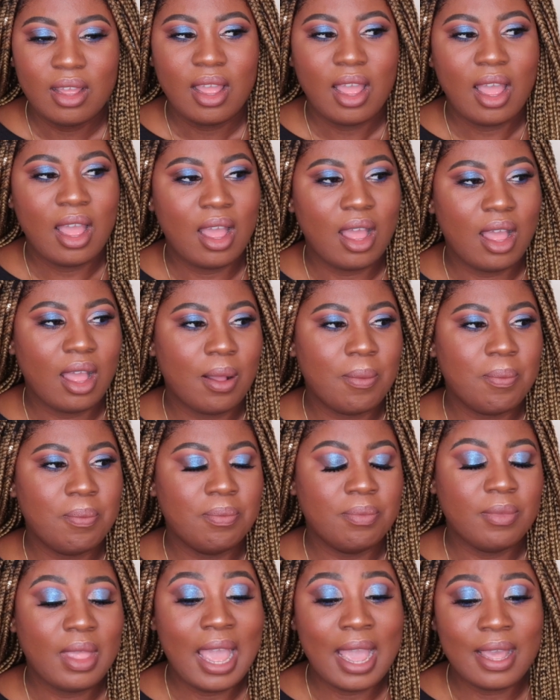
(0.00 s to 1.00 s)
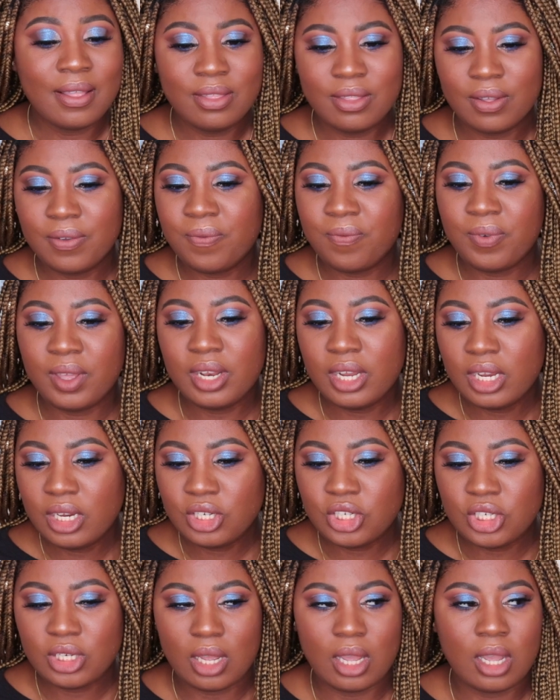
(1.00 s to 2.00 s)
And the
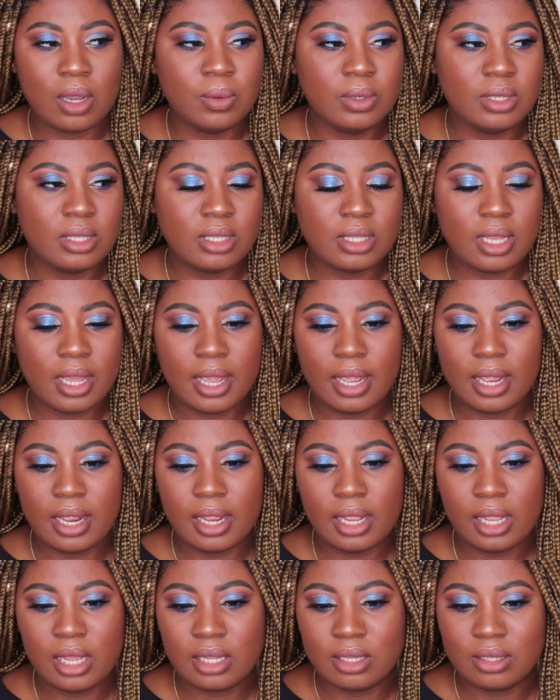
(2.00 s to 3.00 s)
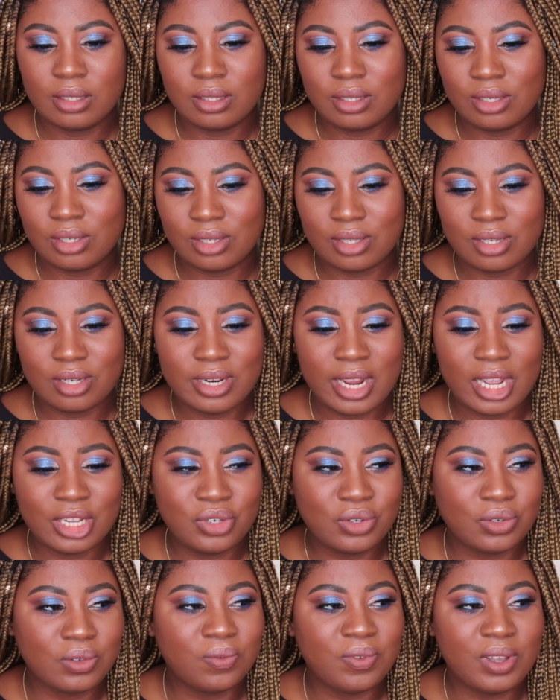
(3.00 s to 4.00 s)
finish, I would say, is just
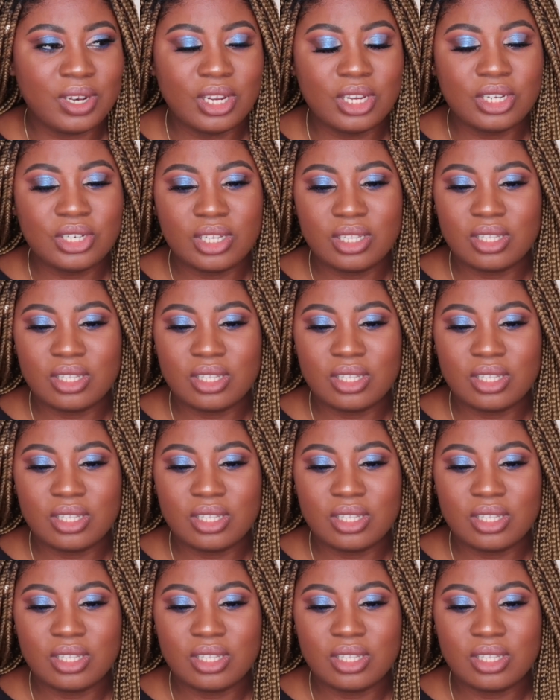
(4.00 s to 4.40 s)
natural finish.